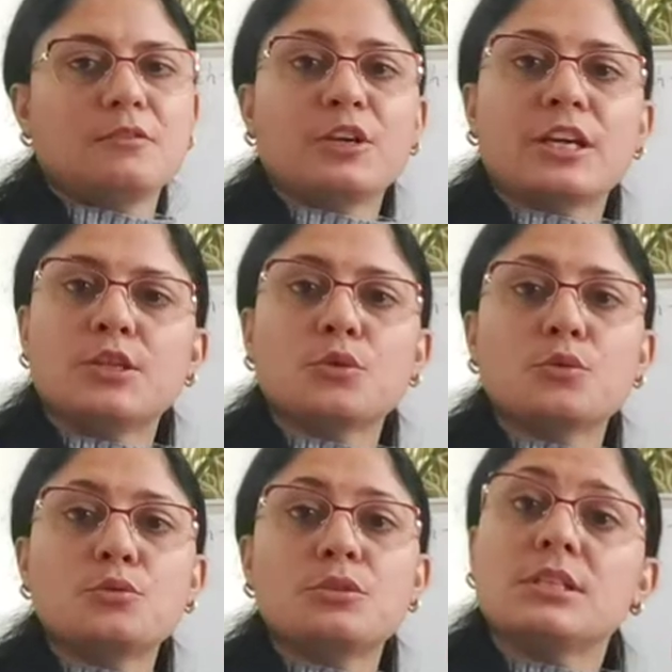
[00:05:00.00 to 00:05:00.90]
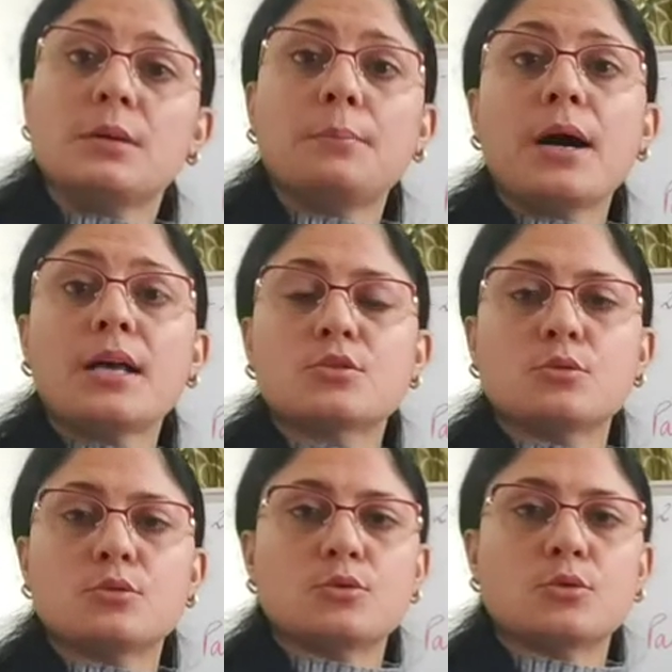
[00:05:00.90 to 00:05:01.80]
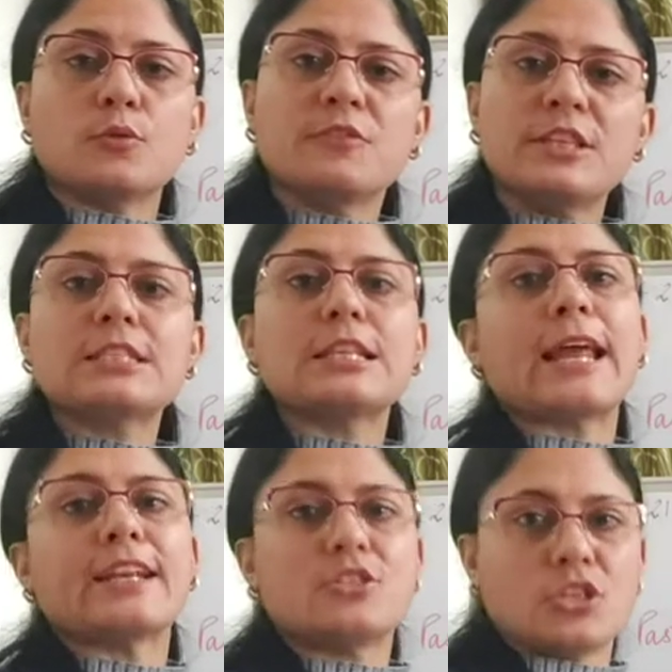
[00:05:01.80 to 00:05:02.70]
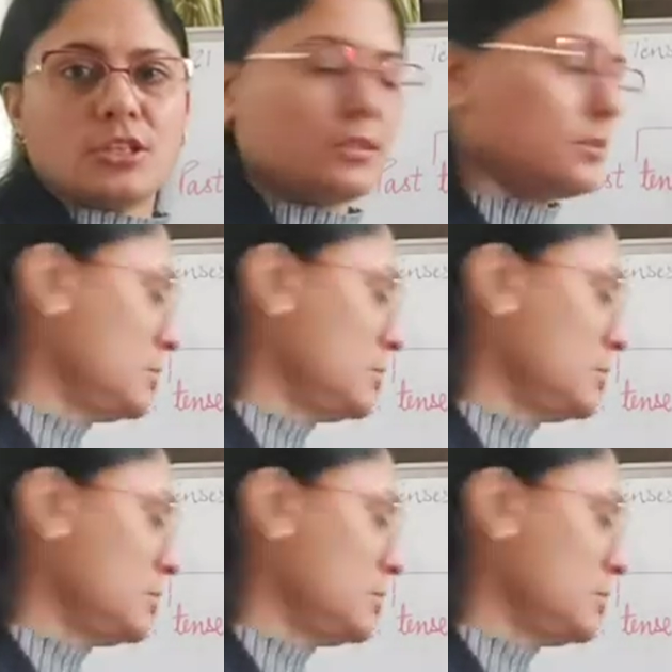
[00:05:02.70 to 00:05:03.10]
we can use in the past also with a slight change.